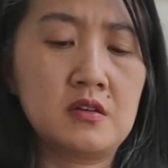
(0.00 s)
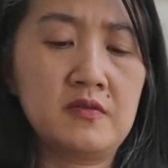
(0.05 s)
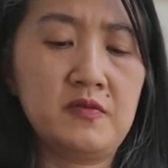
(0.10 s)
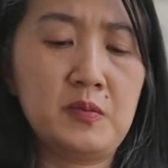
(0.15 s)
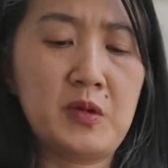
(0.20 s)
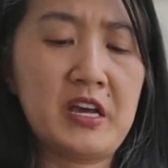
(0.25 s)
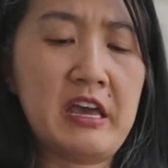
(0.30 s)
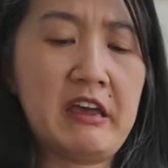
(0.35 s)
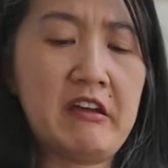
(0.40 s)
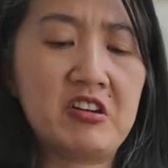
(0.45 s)

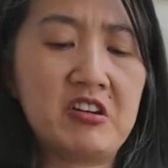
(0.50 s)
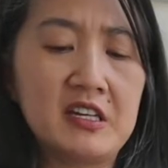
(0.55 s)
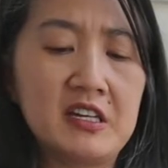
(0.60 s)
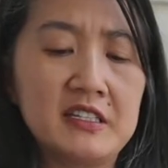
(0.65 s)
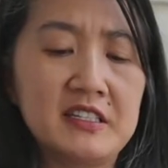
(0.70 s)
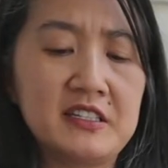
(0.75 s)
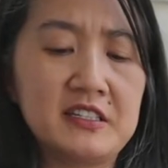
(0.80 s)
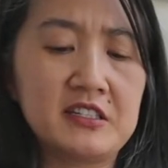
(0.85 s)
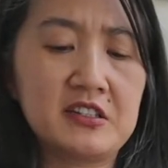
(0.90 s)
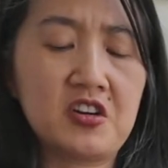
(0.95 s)
my hair
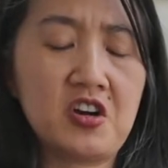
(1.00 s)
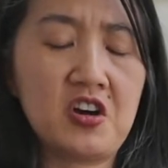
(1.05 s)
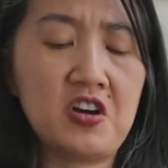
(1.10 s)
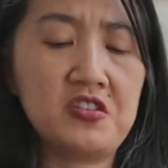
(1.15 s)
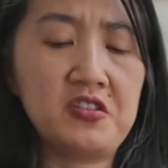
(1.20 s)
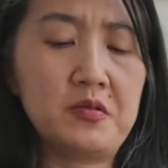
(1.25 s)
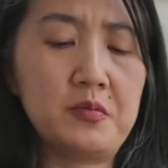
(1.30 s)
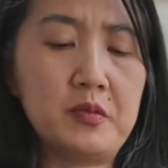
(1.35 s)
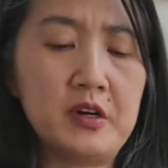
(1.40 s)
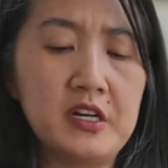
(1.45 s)
gets
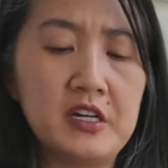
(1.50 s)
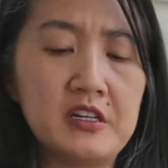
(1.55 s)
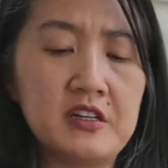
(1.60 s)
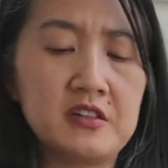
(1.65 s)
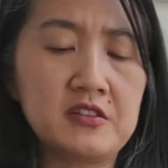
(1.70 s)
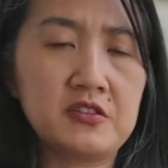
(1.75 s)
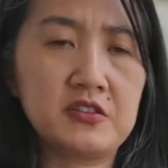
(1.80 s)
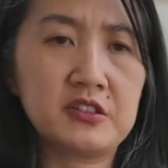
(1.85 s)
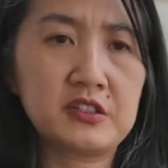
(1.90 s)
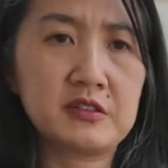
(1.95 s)
on the mic,
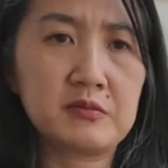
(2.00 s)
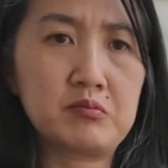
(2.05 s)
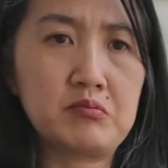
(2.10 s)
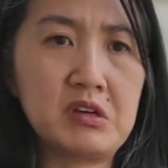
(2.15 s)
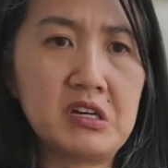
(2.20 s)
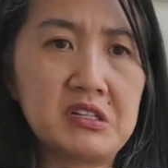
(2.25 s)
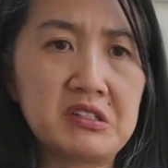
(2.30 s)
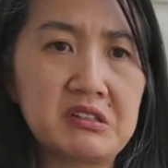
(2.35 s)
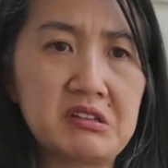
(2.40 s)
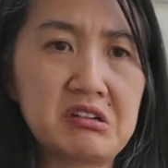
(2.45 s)
it just
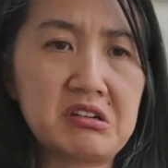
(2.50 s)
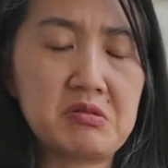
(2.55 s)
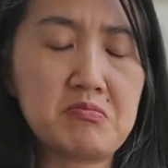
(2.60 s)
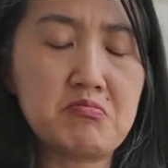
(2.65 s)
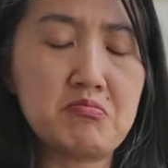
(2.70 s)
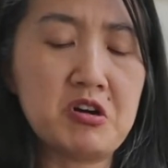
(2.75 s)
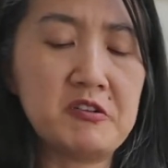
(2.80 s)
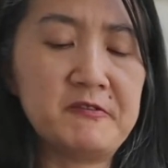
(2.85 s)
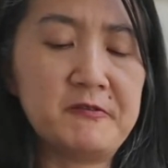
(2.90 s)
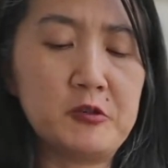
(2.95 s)
makes like a
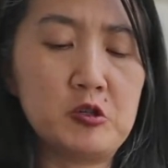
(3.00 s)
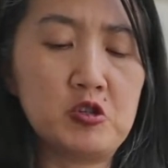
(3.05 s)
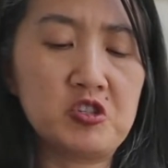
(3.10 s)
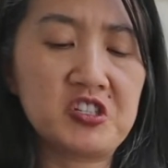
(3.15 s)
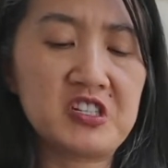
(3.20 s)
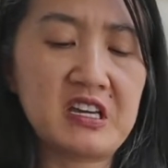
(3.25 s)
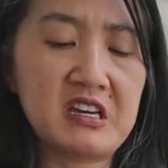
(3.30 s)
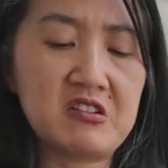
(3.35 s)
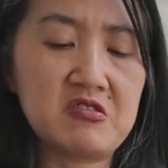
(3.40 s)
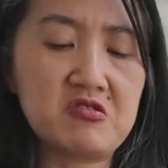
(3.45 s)
muffle
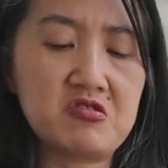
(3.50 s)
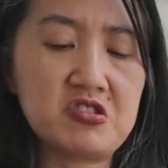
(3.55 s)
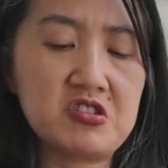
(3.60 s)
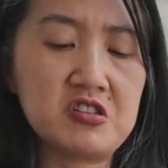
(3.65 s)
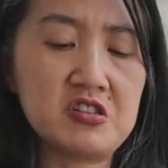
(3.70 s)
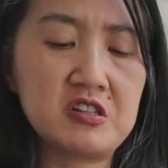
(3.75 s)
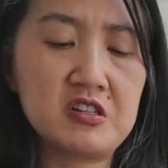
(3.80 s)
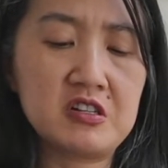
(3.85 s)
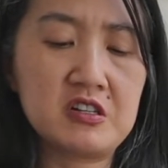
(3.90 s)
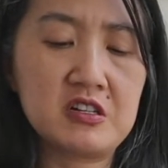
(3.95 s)
sound.
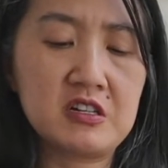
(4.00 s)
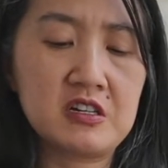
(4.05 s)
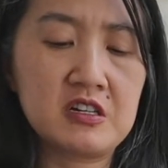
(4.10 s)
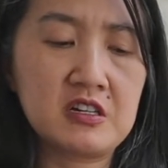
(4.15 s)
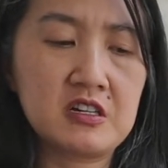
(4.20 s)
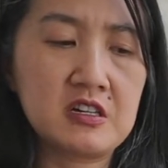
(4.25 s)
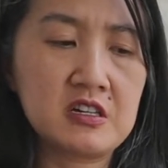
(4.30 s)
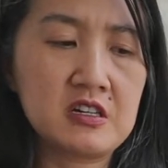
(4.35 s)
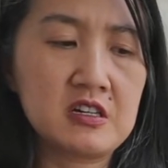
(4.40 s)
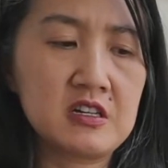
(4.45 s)

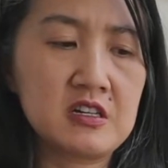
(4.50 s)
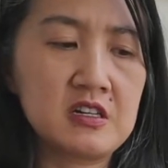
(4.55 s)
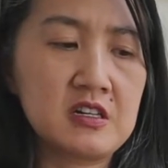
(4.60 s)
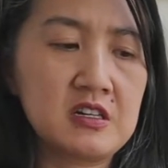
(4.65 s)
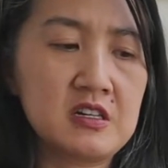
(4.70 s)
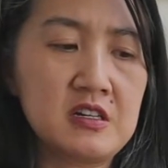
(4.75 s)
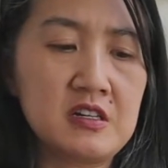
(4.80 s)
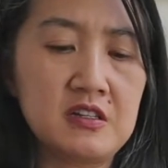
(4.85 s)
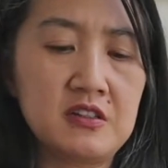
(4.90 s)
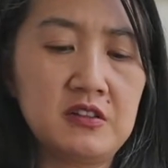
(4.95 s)

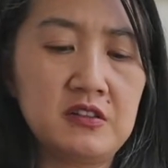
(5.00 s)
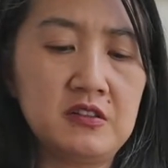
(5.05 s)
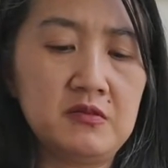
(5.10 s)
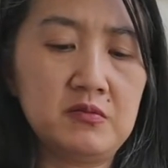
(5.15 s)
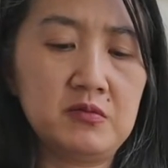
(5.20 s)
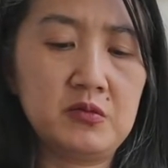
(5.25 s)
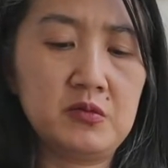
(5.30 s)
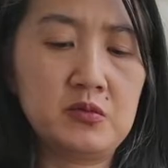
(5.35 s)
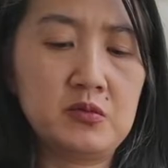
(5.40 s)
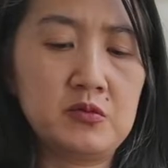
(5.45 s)
So
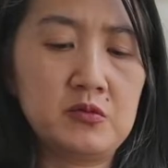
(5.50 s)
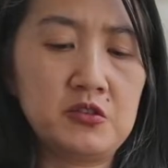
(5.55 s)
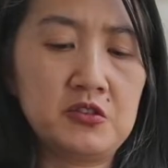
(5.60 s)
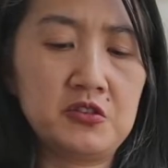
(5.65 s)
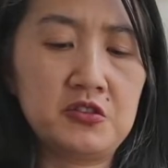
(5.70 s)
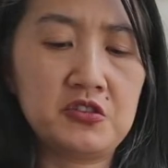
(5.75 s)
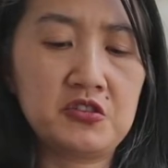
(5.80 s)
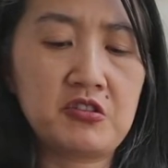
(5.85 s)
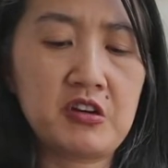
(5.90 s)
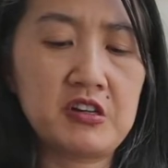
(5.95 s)

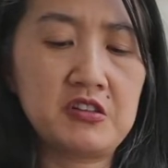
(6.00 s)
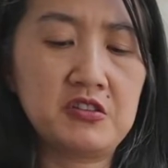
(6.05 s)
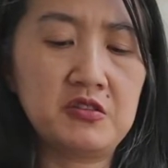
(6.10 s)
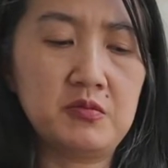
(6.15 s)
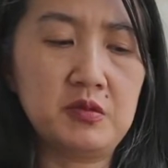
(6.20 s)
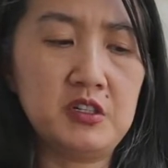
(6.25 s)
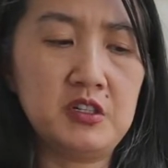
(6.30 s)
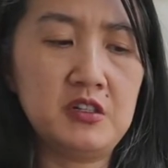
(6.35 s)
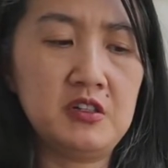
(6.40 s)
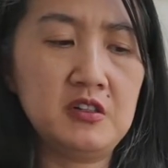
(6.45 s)
just trying to
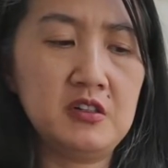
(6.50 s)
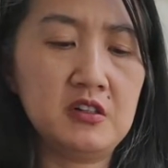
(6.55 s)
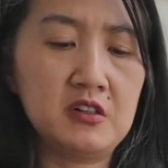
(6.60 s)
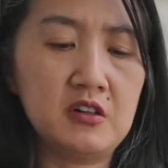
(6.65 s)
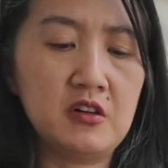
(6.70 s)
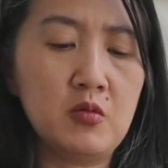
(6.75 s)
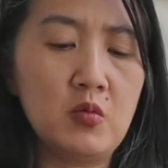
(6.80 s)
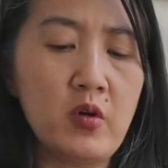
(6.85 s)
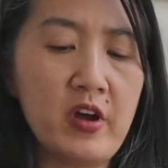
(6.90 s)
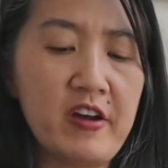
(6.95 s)
be
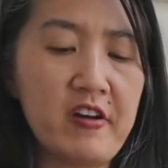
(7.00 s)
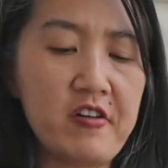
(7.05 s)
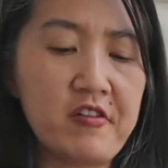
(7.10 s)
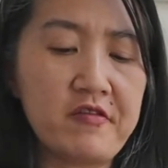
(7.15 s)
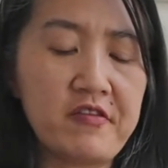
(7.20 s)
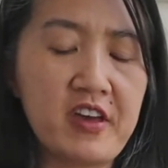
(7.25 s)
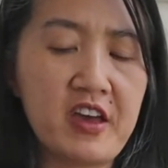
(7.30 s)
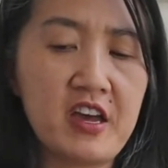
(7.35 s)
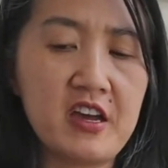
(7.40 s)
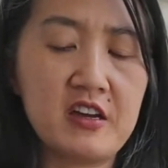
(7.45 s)
aware
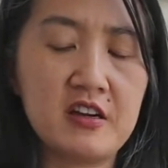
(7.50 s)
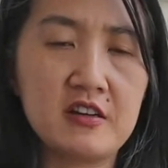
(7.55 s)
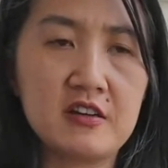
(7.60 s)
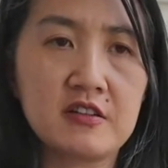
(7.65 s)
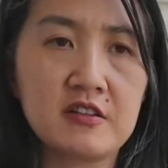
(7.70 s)
of that.